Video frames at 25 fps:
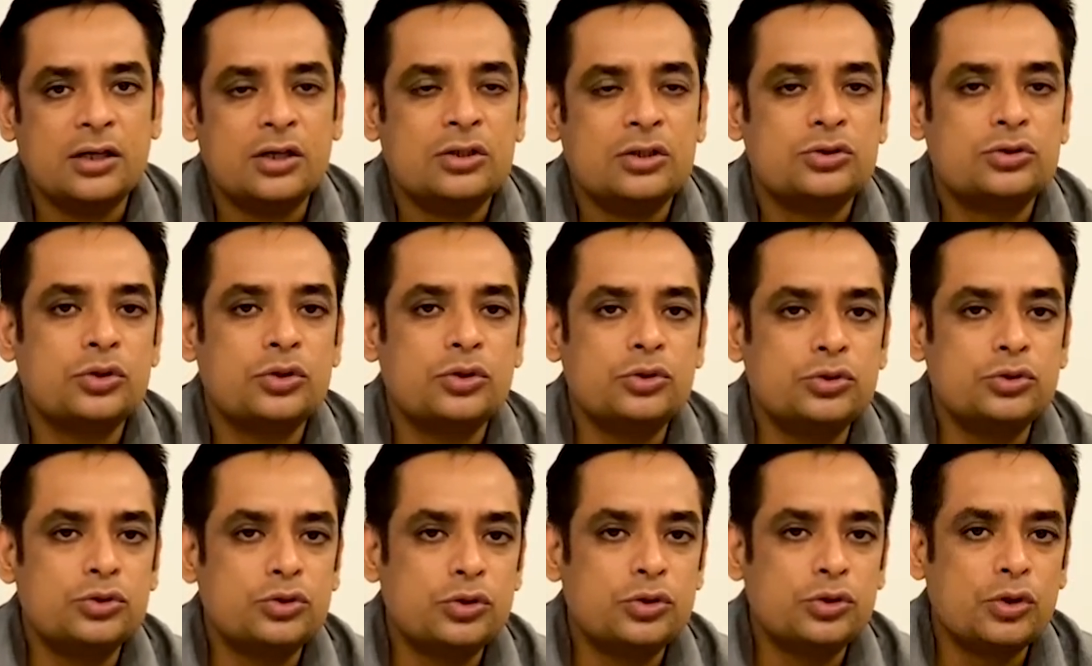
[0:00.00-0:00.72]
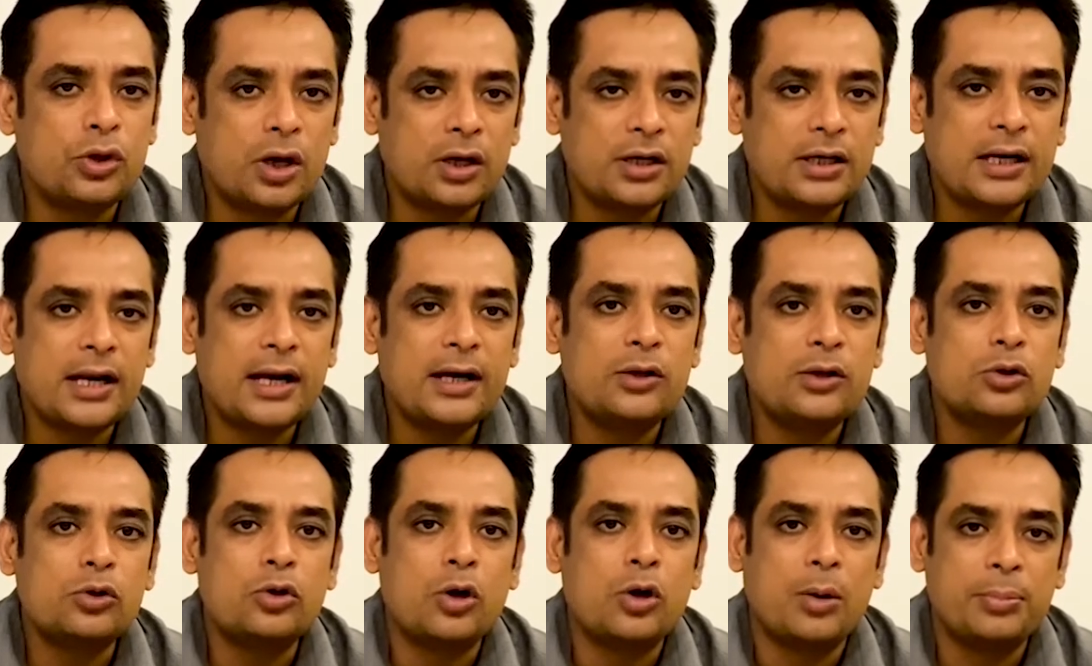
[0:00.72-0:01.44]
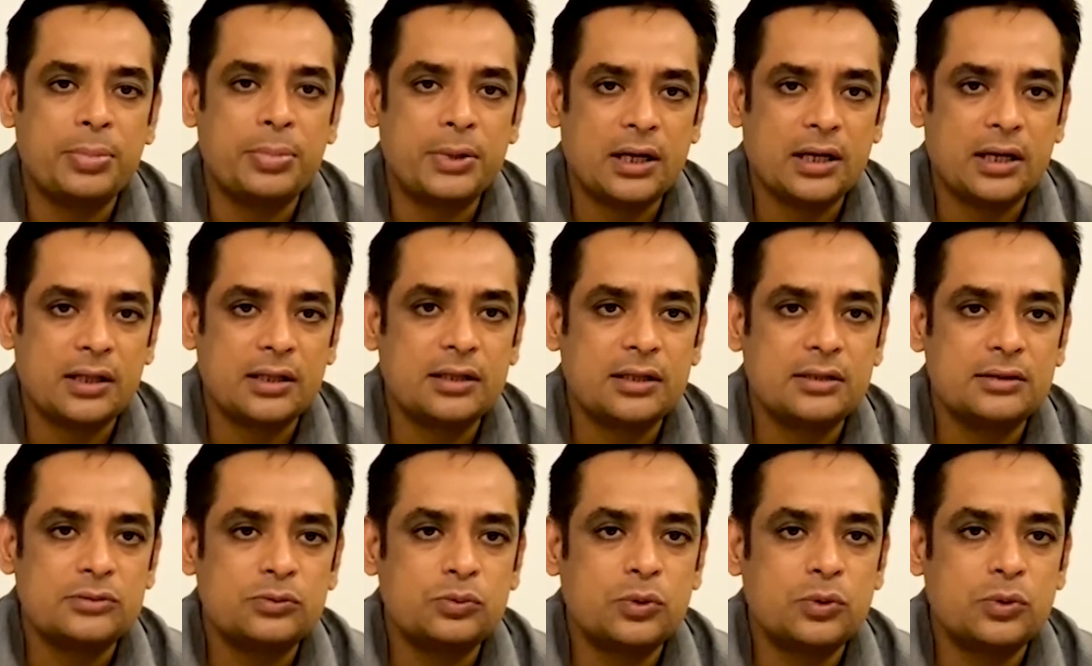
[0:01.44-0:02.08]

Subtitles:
So you should not try to copy others.